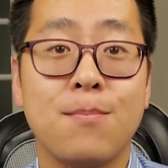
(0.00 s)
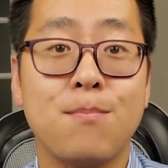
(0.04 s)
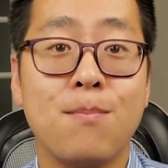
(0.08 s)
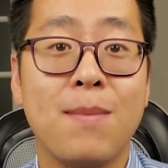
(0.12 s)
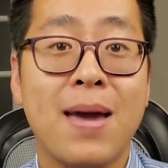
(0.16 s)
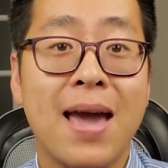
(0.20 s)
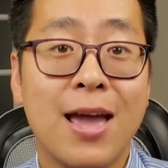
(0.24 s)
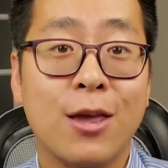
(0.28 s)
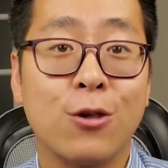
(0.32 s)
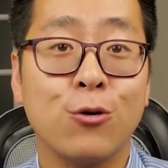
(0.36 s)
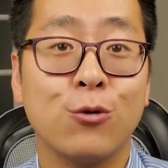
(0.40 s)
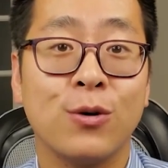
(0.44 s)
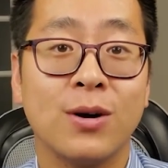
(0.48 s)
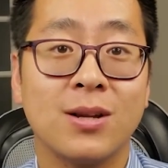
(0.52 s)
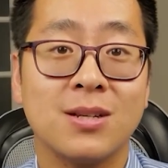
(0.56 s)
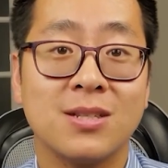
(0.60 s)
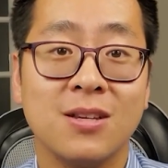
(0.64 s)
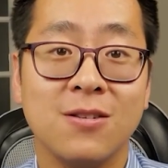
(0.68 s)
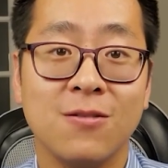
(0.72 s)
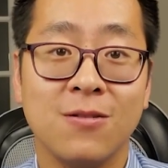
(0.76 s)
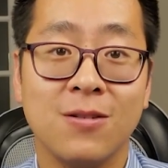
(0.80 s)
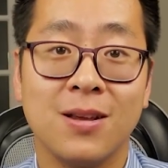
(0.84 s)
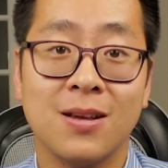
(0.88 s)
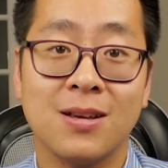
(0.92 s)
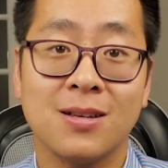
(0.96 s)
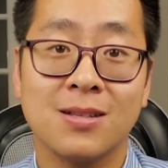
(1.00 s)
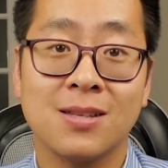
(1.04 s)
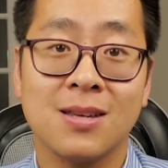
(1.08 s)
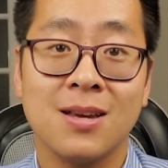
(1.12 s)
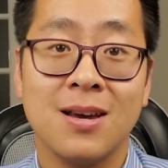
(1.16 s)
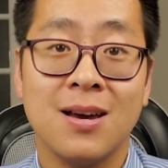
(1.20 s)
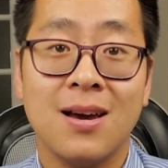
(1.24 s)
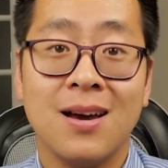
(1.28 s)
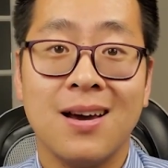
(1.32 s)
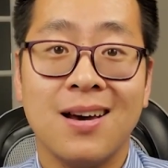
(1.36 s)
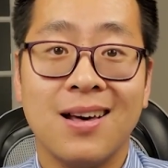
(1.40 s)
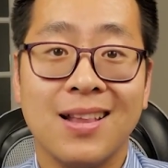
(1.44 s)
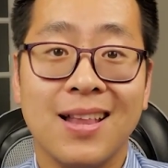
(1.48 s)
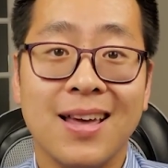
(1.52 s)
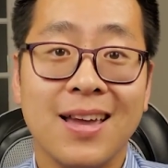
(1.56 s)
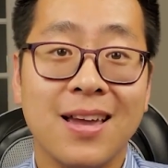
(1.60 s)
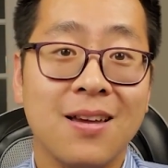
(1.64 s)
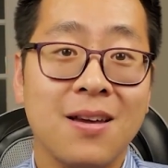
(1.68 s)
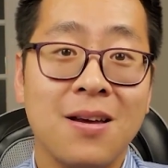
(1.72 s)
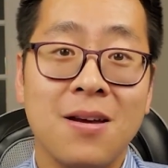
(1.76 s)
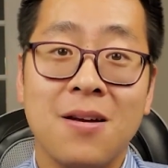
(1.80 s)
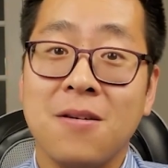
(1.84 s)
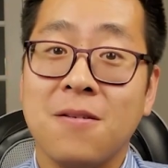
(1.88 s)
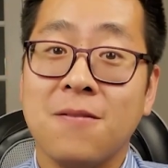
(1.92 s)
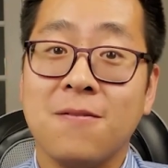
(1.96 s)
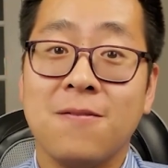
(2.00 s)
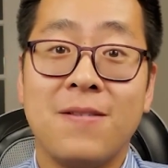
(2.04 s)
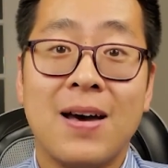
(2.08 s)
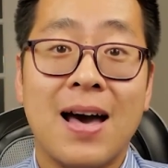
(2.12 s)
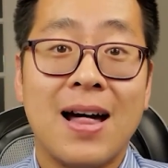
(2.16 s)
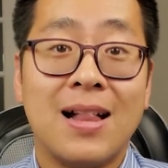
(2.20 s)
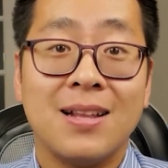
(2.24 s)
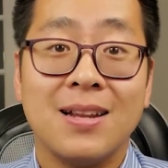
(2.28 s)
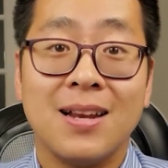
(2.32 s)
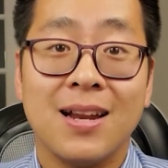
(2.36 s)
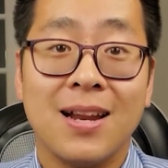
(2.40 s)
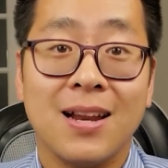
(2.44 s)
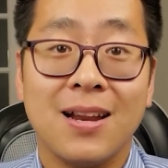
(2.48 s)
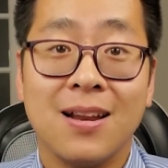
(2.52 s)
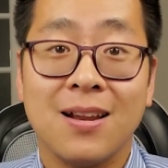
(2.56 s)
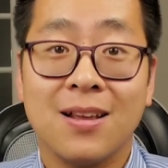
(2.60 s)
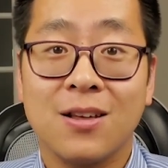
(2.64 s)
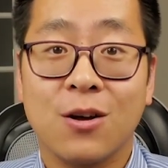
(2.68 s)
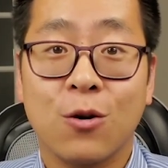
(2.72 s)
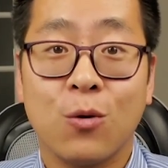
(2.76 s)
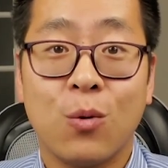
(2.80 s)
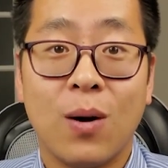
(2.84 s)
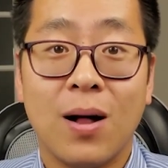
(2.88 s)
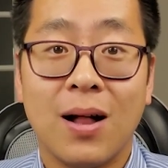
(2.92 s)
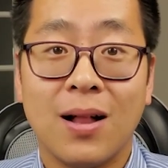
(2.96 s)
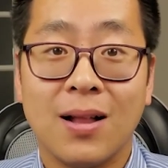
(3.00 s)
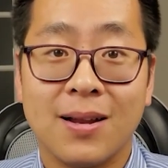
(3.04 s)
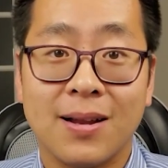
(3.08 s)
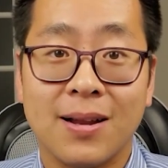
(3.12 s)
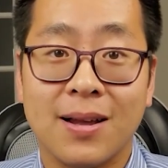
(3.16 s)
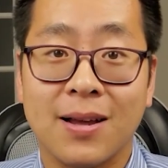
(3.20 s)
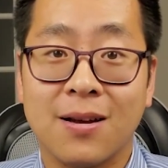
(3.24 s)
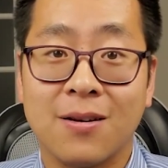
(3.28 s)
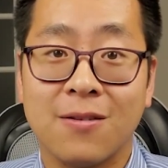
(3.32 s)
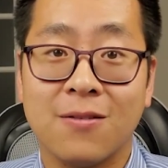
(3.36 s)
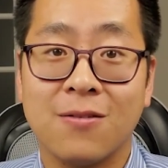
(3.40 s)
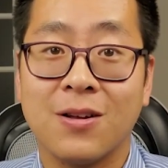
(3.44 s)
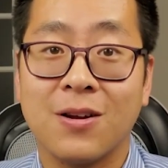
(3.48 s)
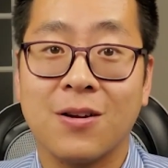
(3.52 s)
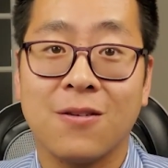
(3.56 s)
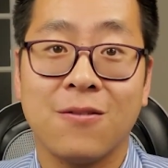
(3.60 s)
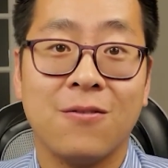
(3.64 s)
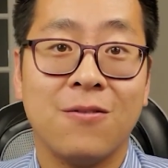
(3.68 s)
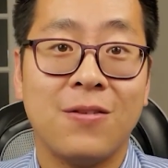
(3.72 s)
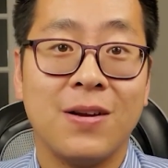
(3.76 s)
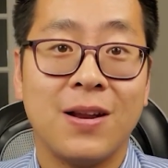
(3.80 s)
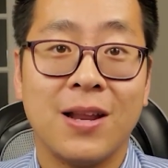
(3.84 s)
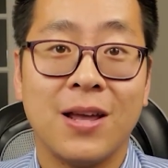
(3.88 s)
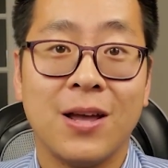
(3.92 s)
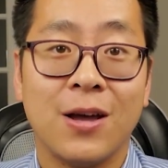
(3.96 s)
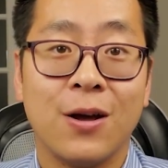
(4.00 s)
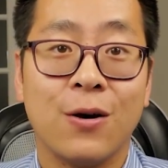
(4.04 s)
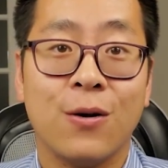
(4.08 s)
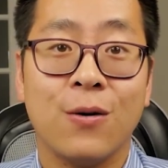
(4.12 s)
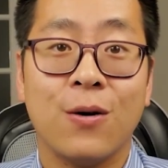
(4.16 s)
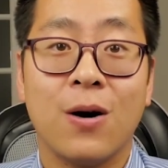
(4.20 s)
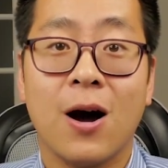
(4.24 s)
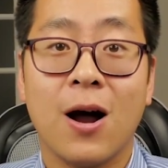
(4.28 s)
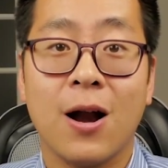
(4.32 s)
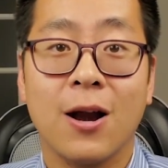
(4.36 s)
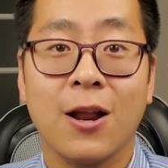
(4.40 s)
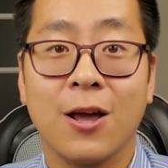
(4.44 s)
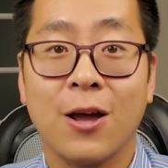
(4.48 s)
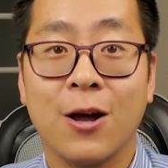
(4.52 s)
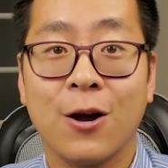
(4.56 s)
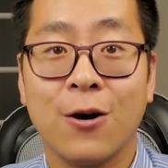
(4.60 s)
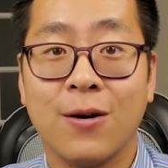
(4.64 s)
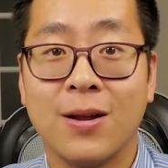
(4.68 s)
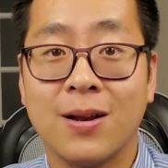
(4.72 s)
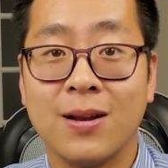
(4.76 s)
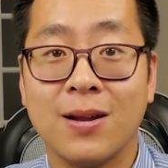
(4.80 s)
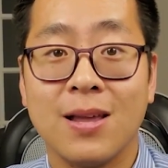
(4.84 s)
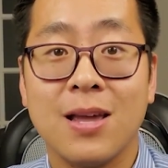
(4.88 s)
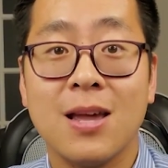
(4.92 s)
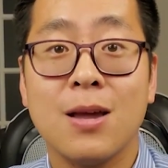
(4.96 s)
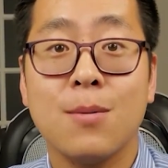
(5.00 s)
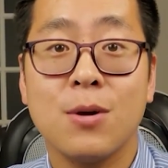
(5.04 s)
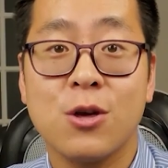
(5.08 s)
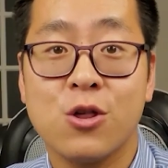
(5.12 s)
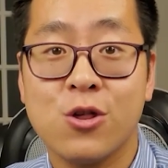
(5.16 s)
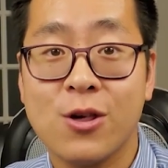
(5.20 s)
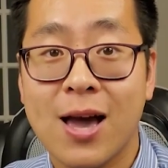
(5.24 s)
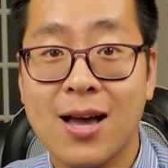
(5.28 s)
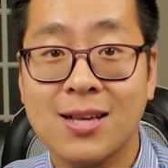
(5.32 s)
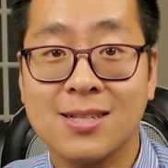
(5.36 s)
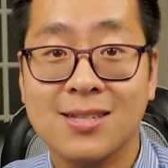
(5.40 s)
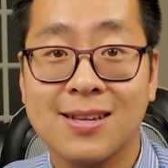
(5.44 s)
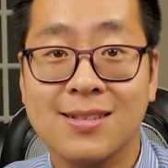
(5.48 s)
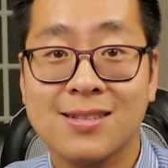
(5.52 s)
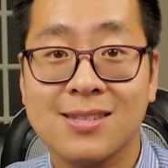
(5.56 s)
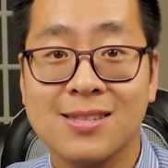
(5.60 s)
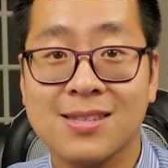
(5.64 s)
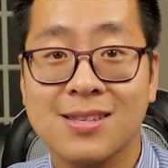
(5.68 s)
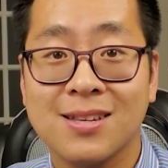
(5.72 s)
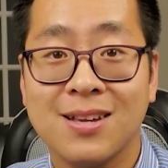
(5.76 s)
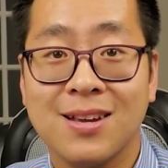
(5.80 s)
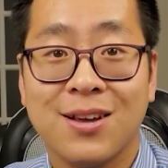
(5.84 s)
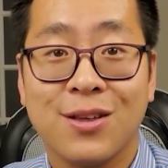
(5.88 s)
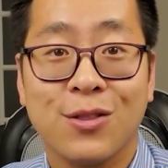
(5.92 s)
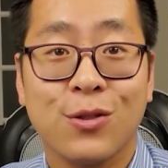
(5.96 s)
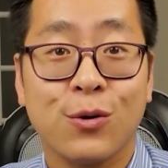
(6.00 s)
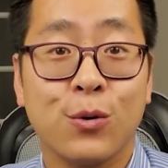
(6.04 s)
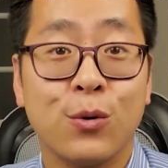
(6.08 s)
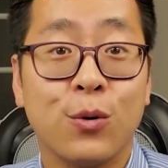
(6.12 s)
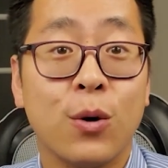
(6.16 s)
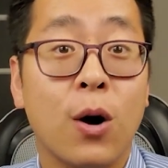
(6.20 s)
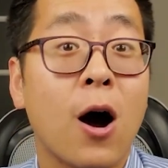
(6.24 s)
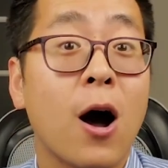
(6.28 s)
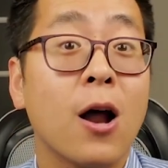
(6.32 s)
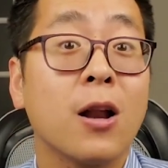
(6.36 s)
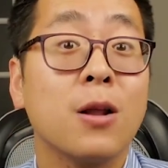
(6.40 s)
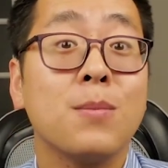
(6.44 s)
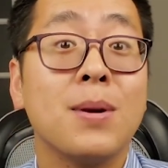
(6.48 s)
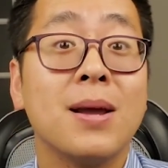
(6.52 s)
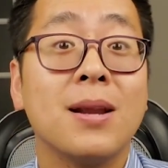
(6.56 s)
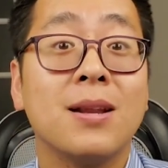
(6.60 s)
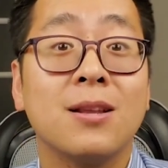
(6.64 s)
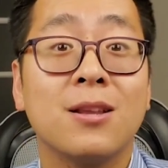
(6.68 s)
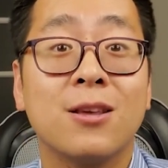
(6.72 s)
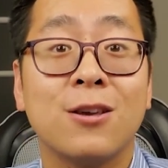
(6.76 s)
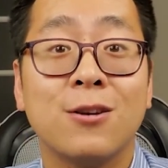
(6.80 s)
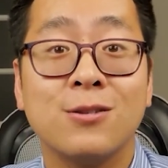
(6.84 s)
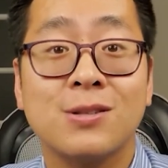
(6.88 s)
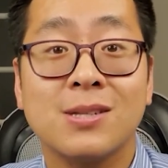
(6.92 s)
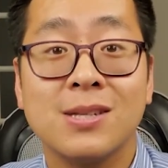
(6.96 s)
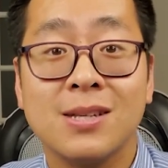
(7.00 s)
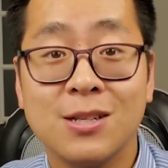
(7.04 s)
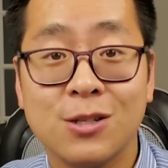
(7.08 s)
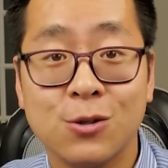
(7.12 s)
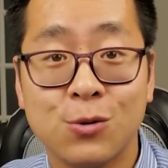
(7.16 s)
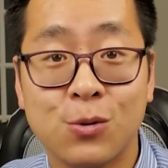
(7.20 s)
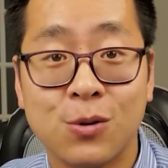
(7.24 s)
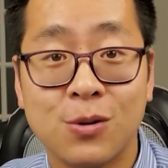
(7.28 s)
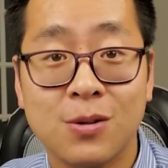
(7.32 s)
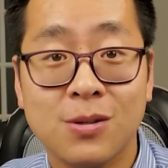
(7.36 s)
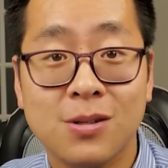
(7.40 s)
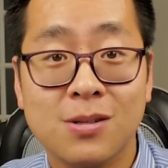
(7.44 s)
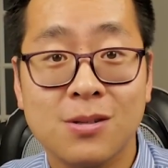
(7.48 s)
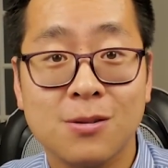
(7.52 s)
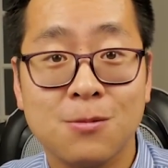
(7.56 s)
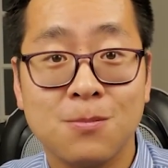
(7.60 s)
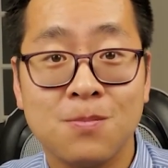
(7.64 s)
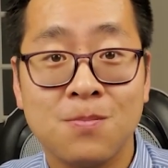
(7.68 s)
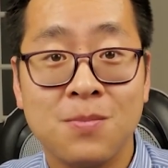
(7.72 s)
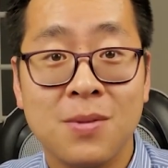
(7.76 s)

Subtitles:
manual activities, like validating the quality of their video, audio, and image assets through automated QC tools,